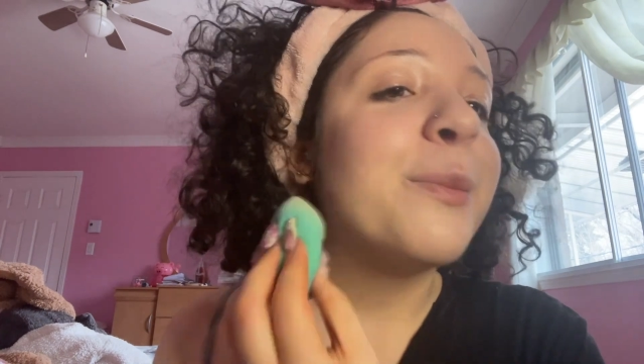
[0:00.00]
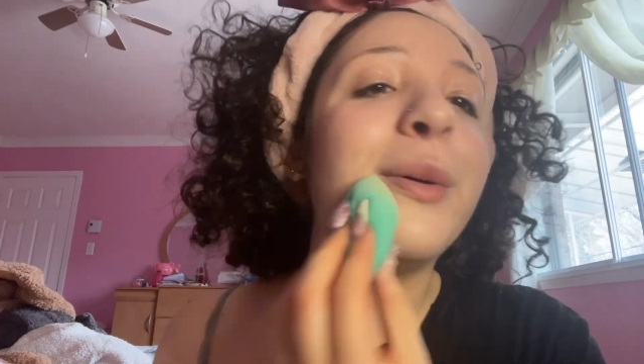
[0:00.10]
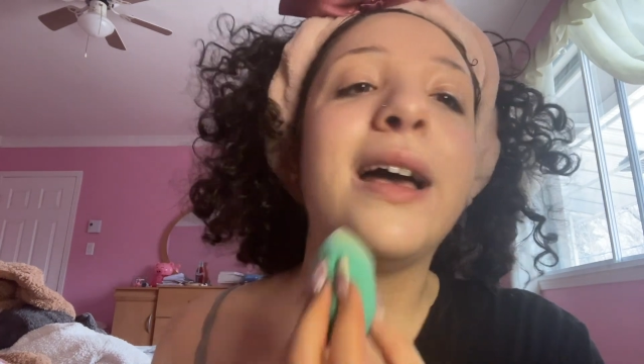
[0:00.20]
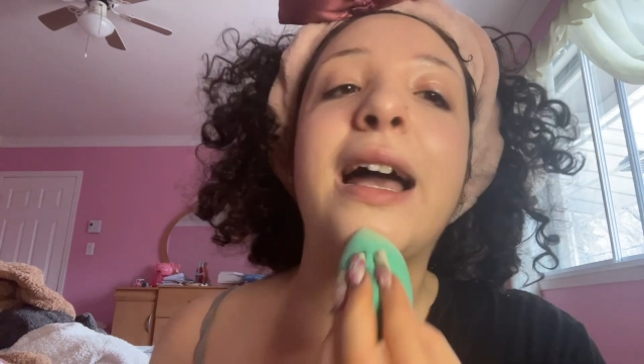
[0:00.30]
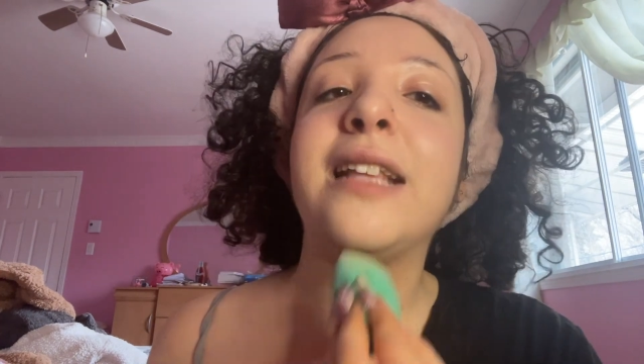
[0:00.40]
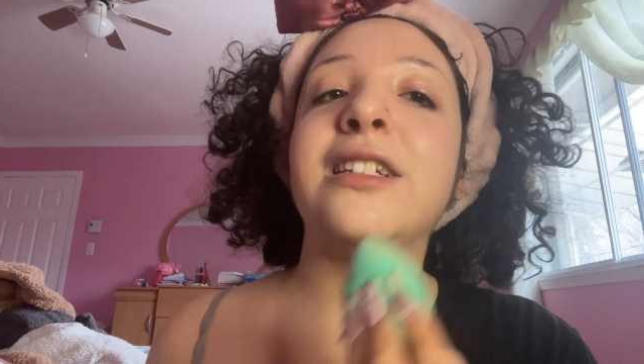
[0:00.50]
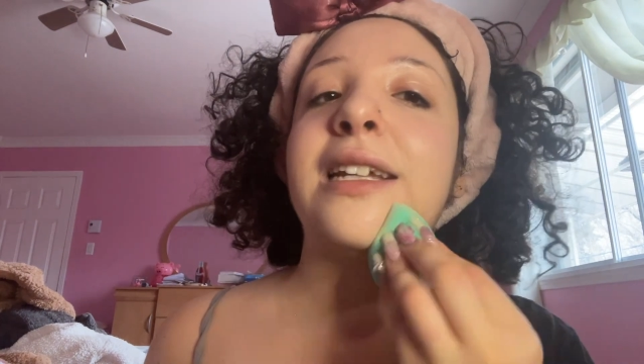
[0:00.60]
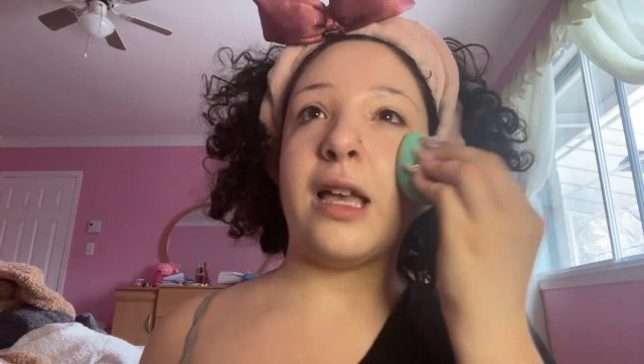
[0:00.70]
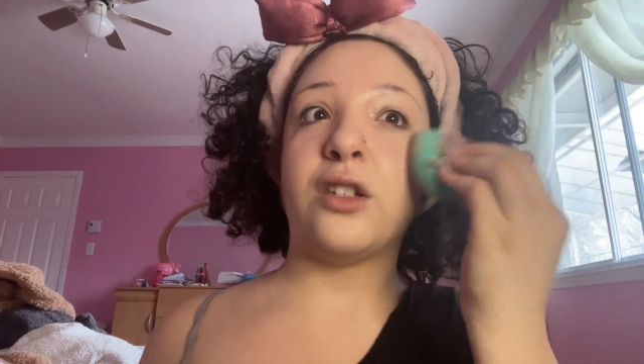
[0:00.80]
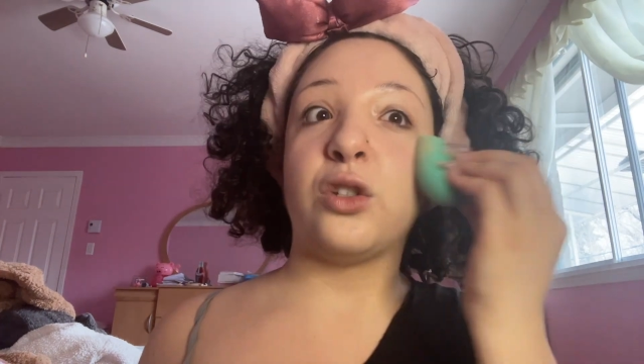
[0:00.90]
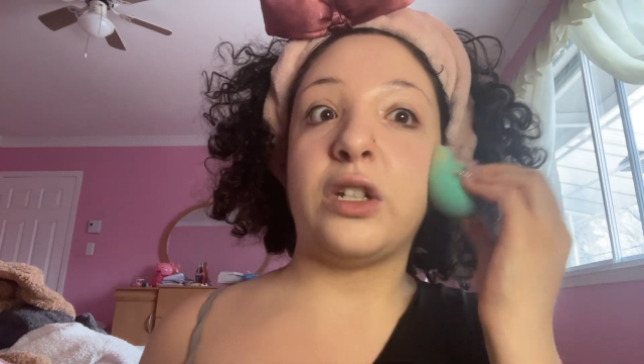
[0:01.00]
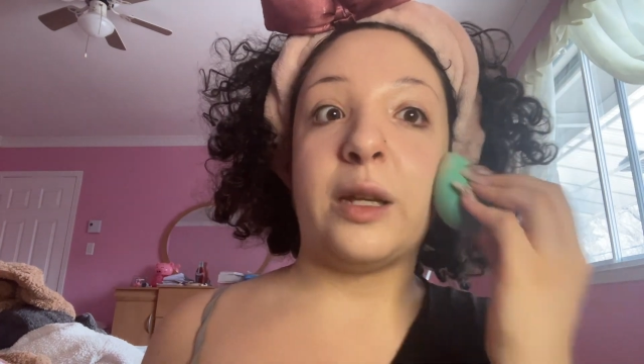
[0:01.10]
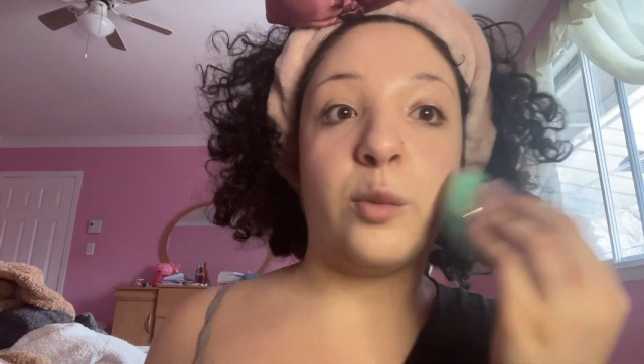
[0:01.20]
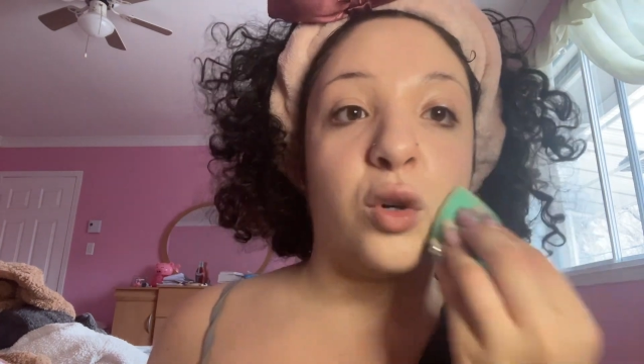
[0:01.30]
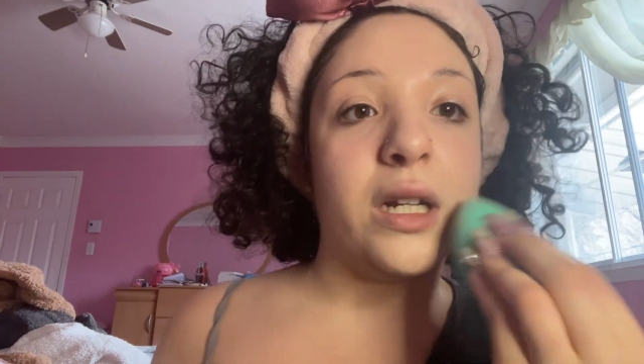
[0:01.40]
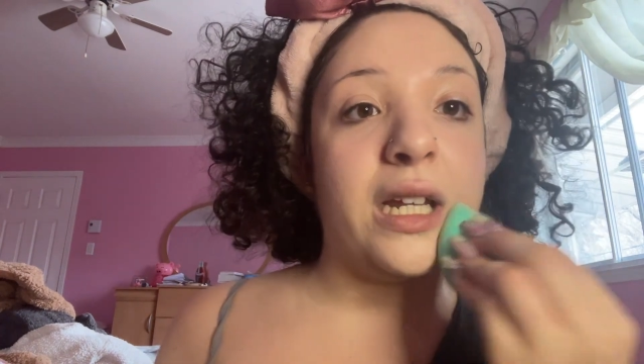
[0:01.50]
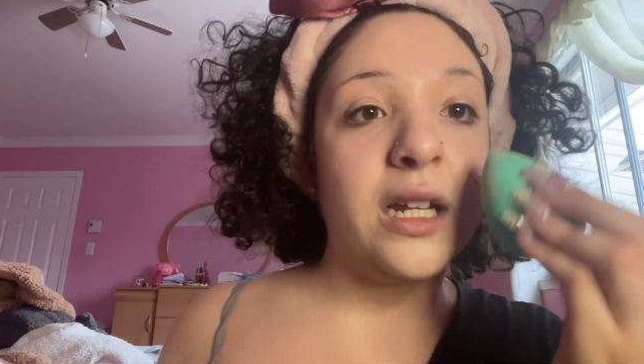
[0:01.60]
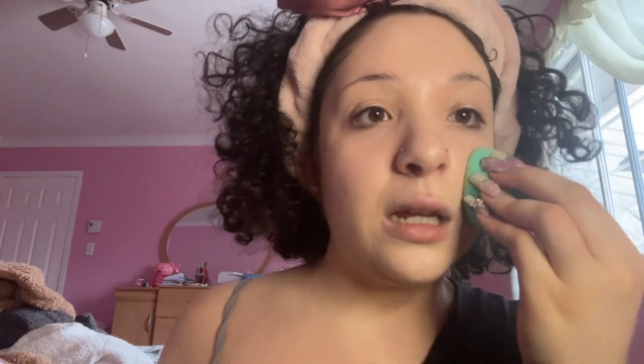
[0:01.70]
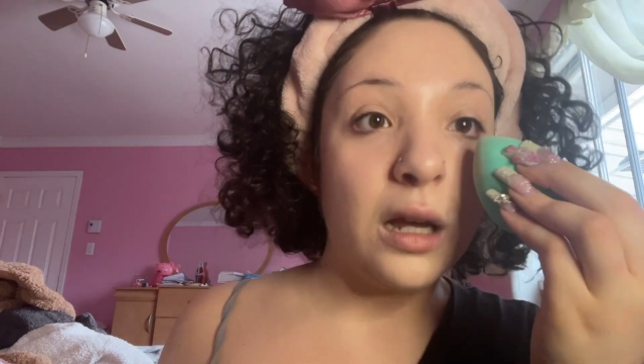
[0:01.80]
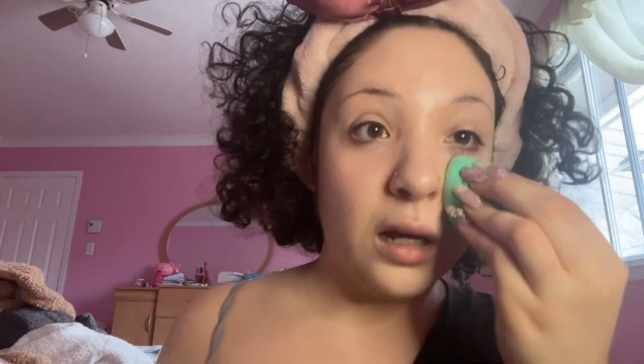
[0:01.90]
But I took it yesterday
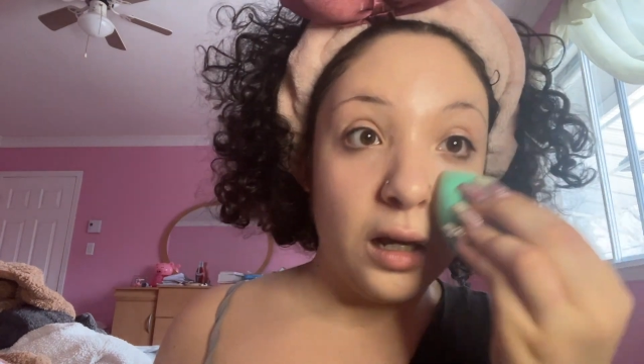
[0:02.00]
morning.